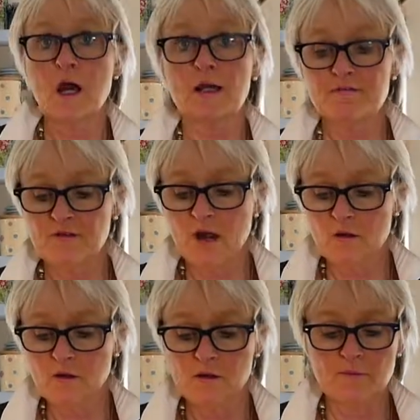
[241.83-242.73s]

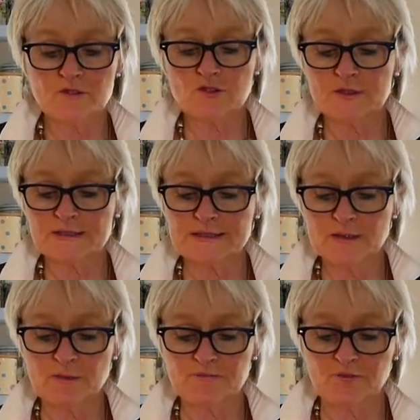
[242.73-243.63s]
Cauliflower, I'm just going to
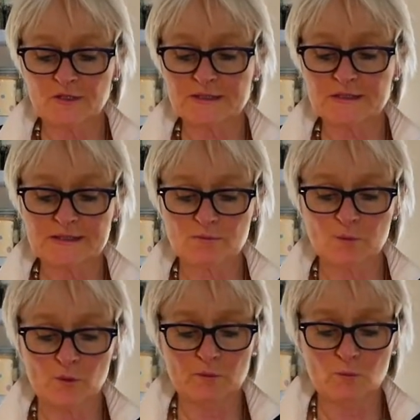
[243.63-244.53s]
steam it first into some
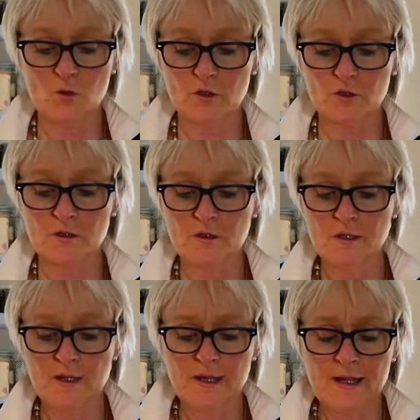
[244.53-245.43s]
boiling water.
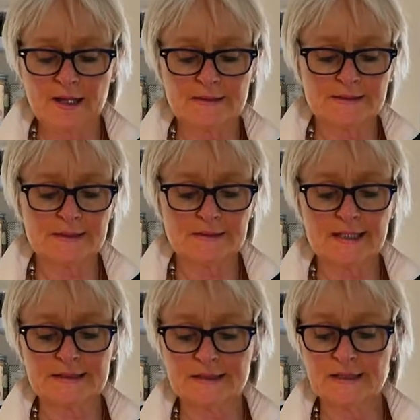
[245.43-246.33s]
It
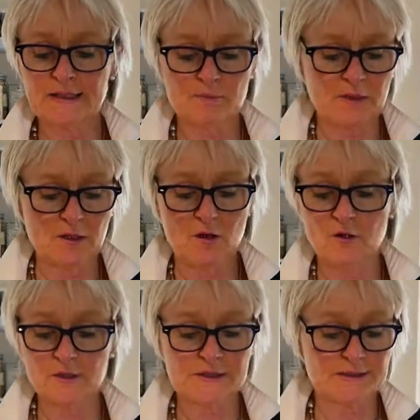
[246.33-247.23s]
takes a little bit
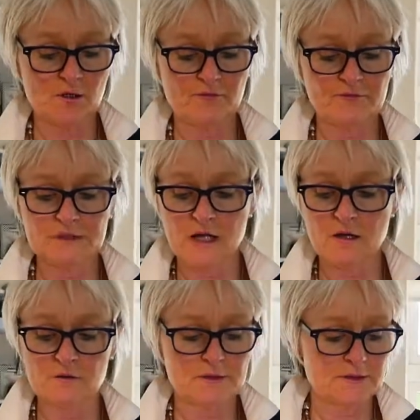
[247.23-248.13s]
longer to soften
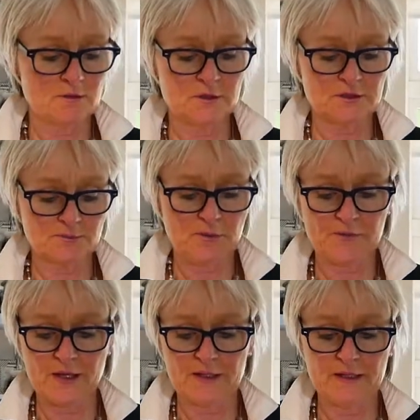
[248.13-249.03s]
down, so I'm going to just put
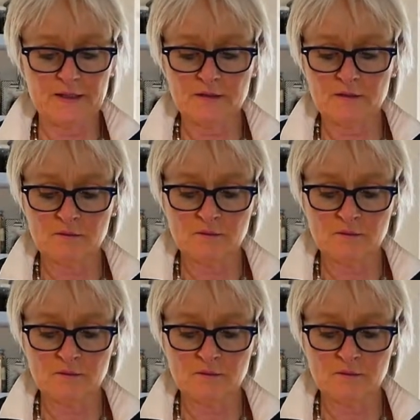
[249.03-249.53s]
that in,